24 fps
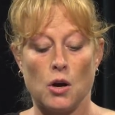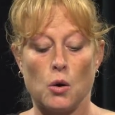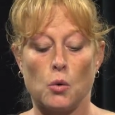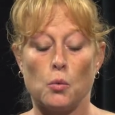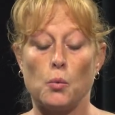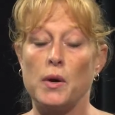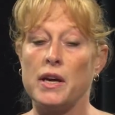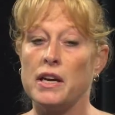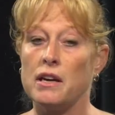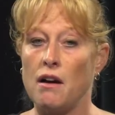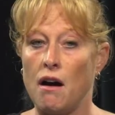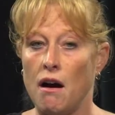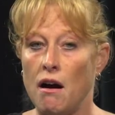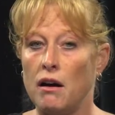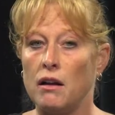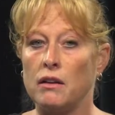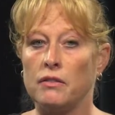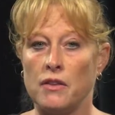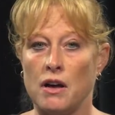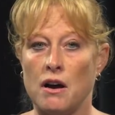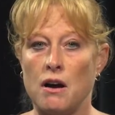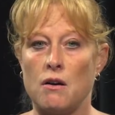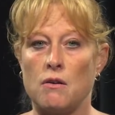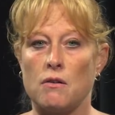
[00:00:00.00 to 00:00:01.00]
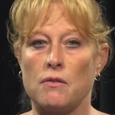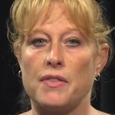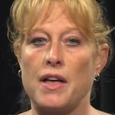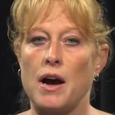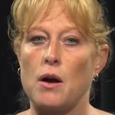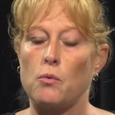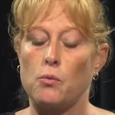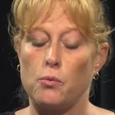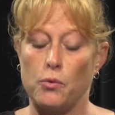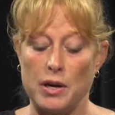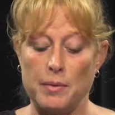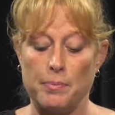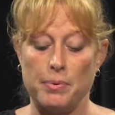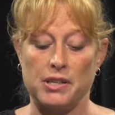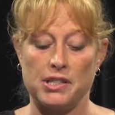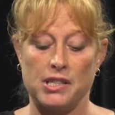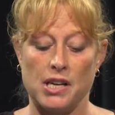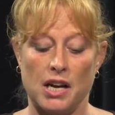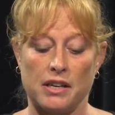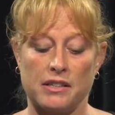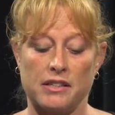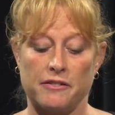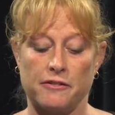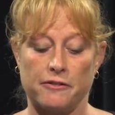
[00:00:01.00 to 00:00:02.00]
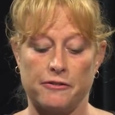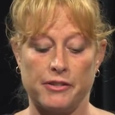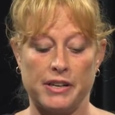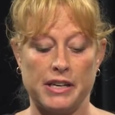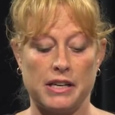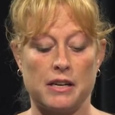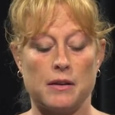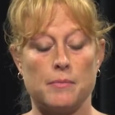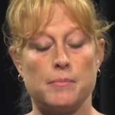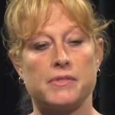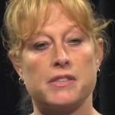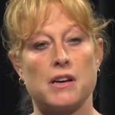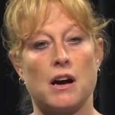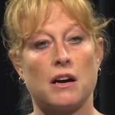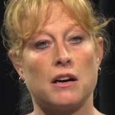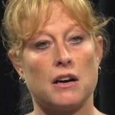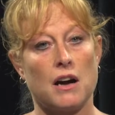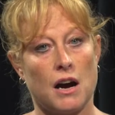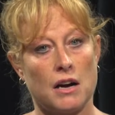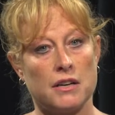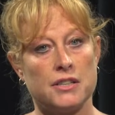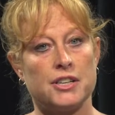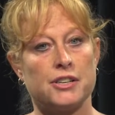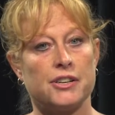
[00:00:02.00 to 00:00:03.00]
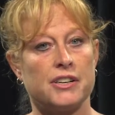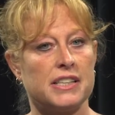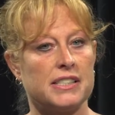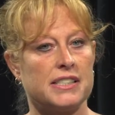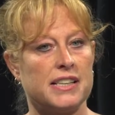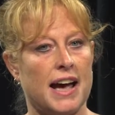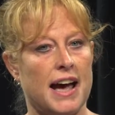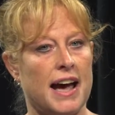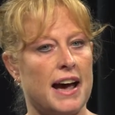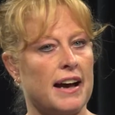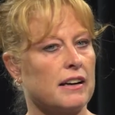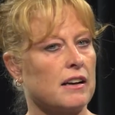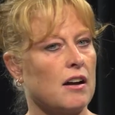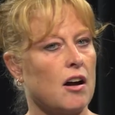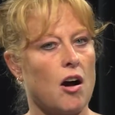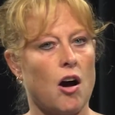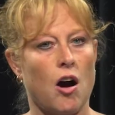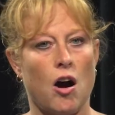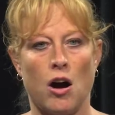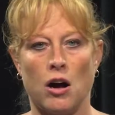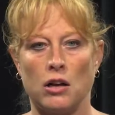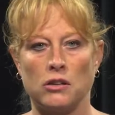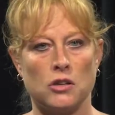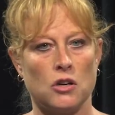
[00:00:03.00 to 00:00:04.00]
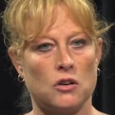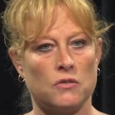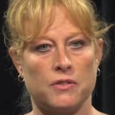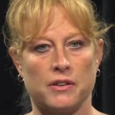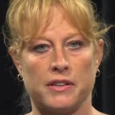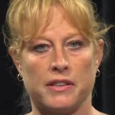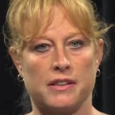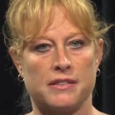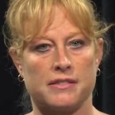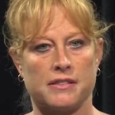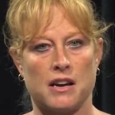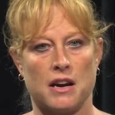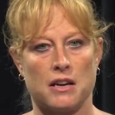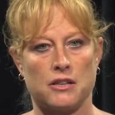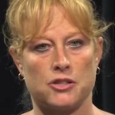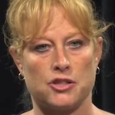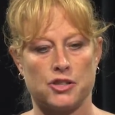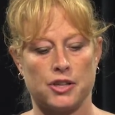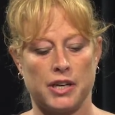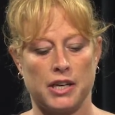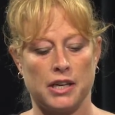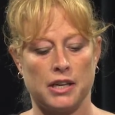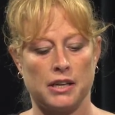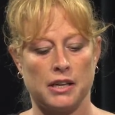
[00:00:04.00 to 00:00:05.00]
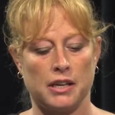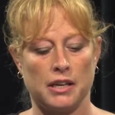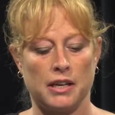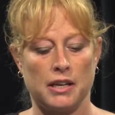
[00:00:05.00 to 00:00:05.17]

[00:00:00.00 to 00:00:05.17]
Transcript: We all know that reproductive freedoms are under attack all over this country.